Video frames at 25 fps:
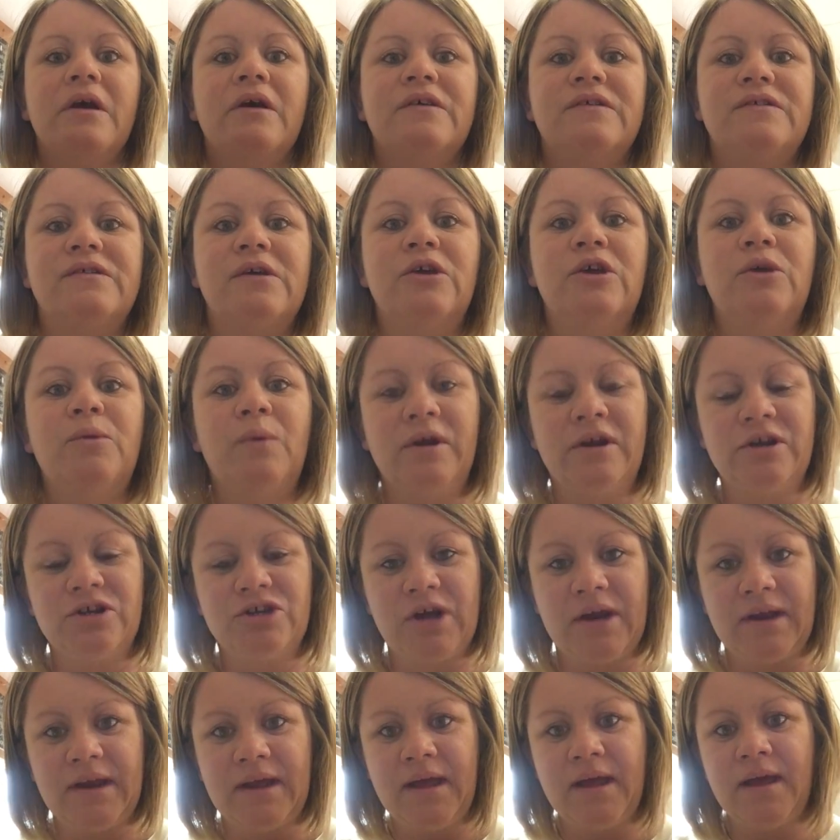So you want to
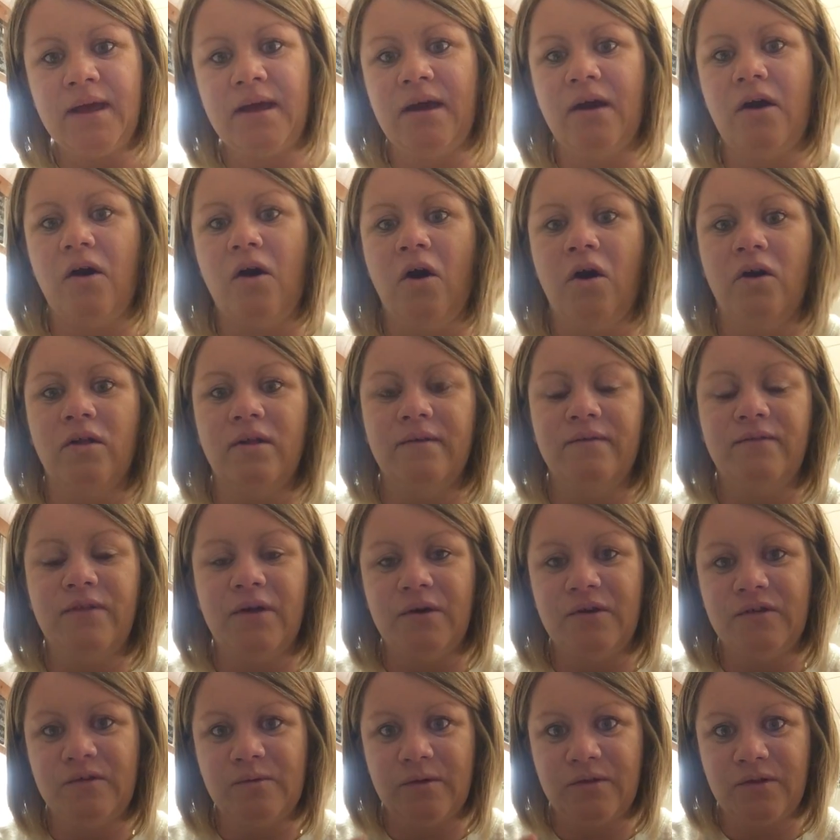try to hit all of
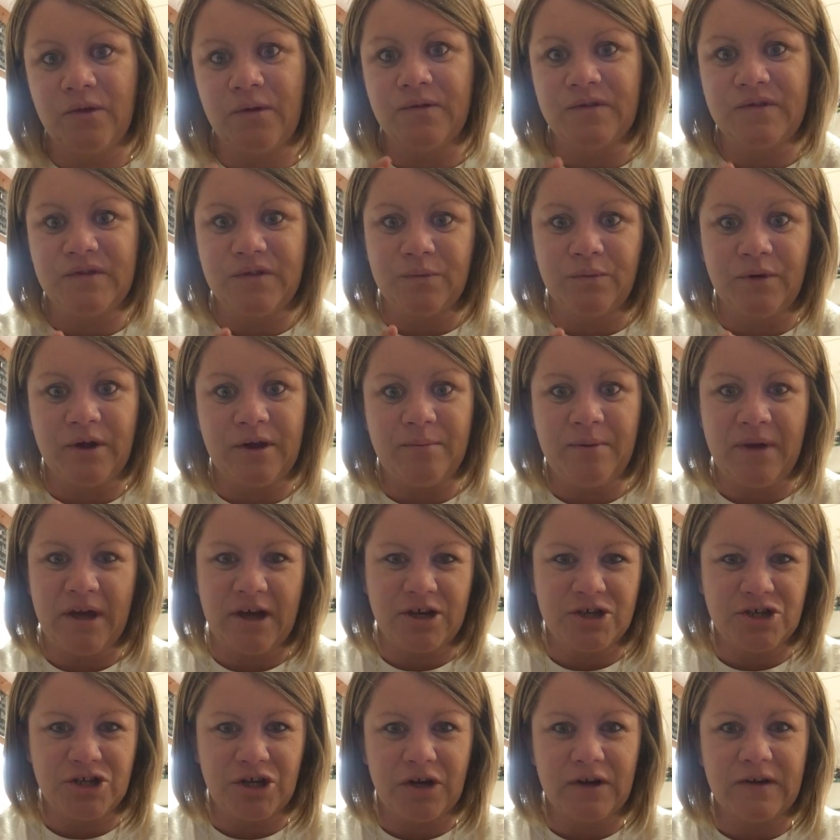those with those 3
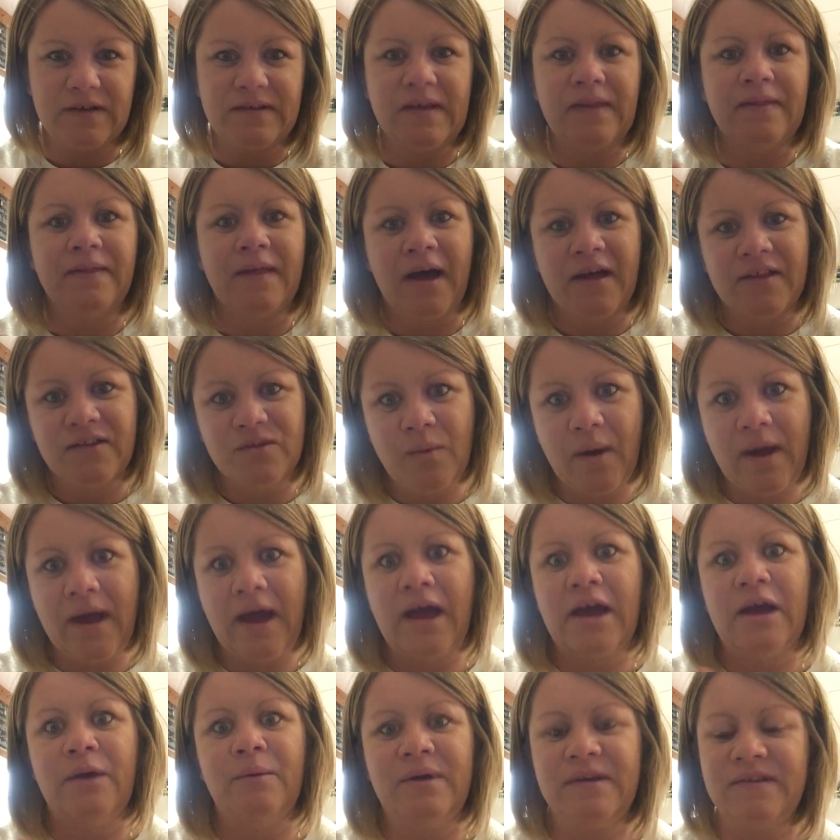pictures. And that's
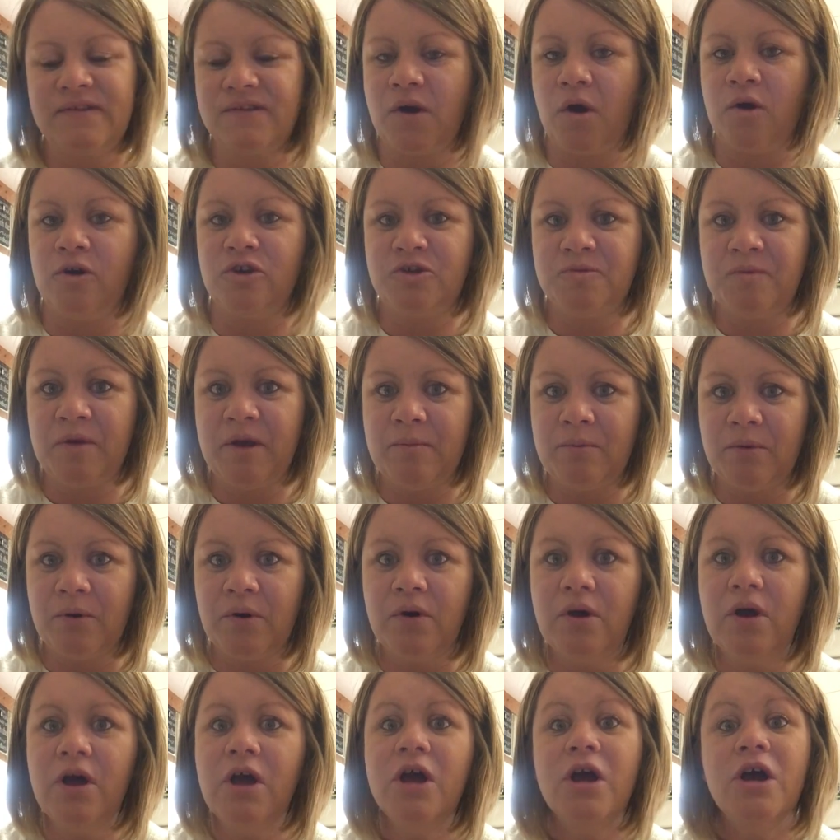why I always coach
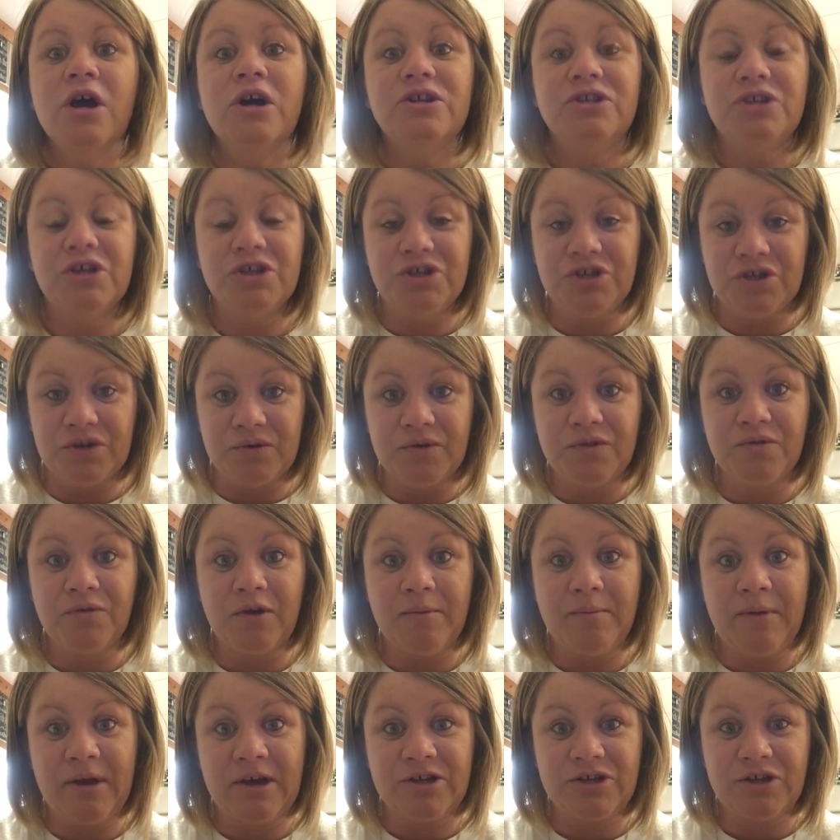people to do
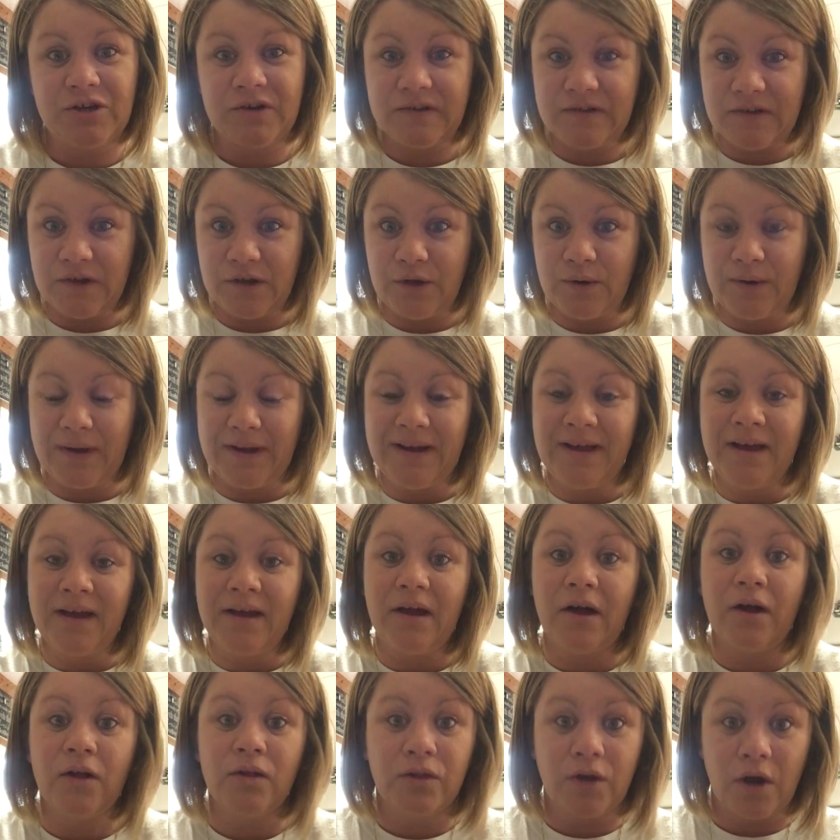3 pictures so you can
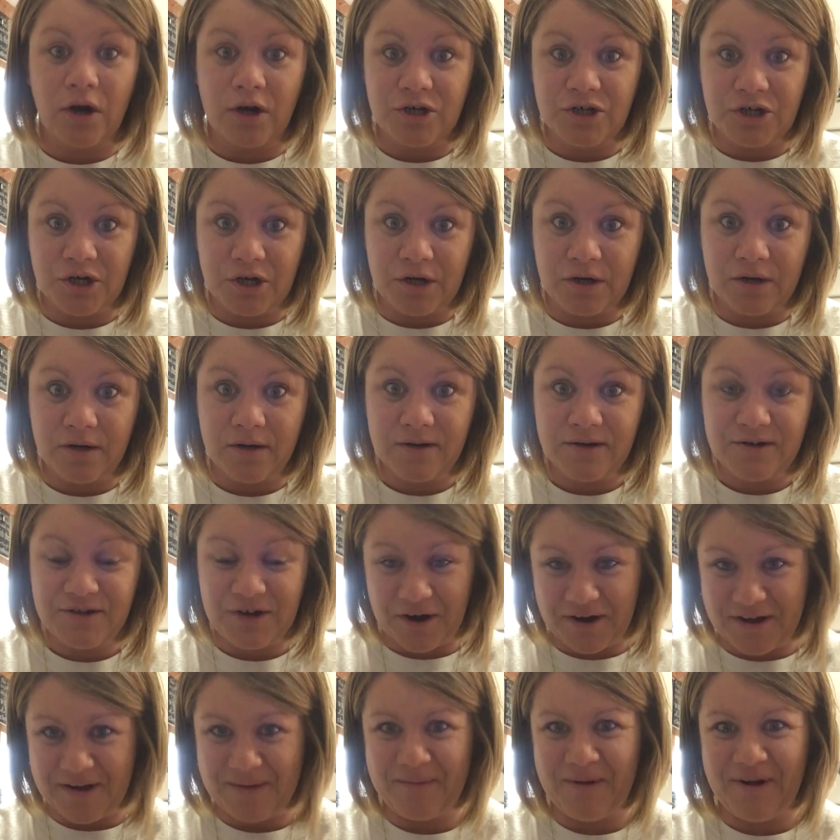hit a larger
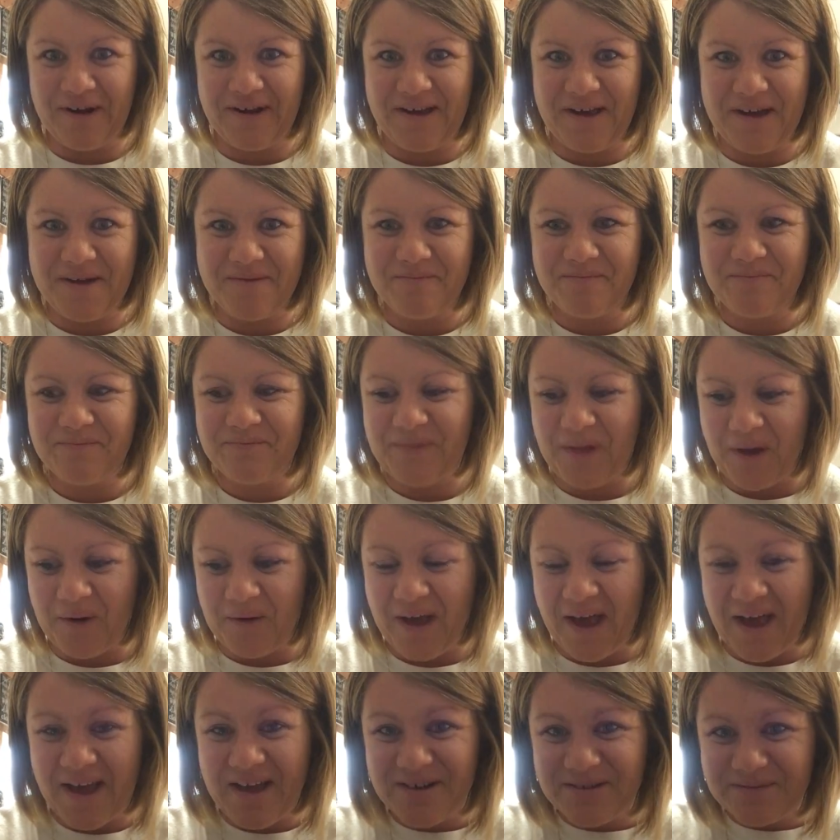target market.
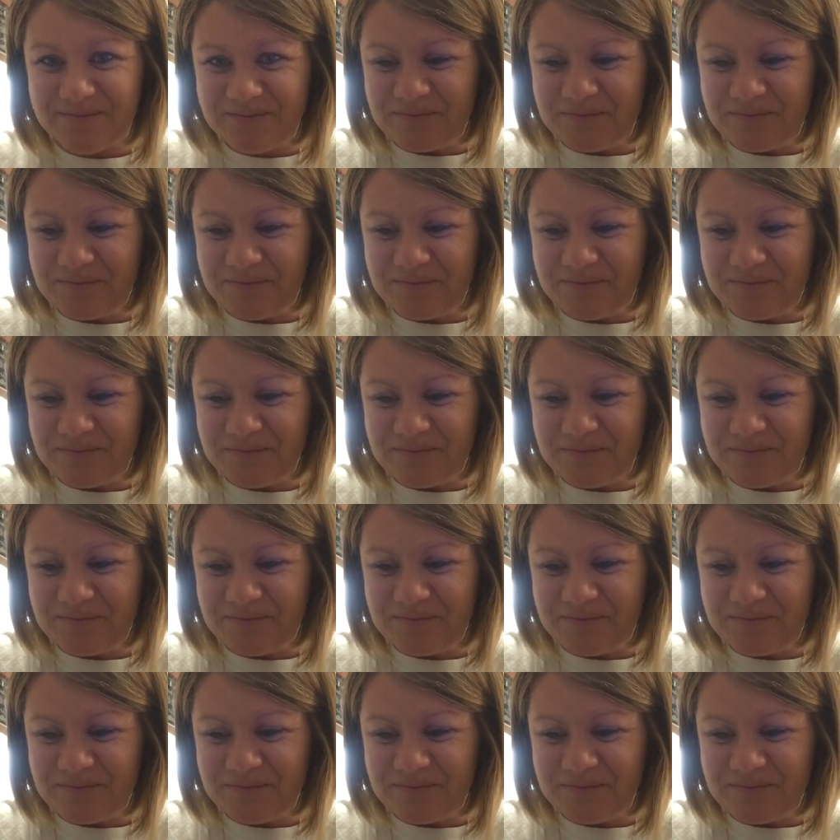Okay?